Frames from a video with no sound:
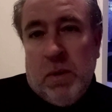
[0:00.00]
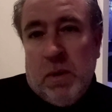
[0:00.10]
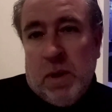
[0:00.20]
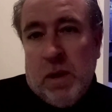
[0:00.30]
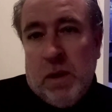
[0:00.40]
and
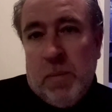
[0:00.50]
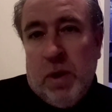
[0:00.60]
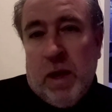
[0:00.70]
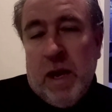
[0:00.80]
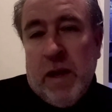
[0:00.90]
decided to
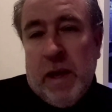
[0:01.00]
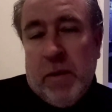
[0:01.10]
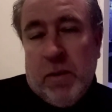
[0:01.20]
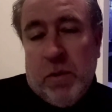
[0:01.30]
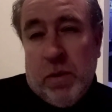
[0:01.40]
pull a gun
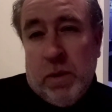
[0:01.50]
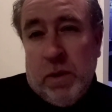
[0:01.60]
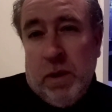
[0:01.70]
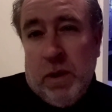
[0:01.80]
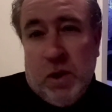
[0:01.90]
out or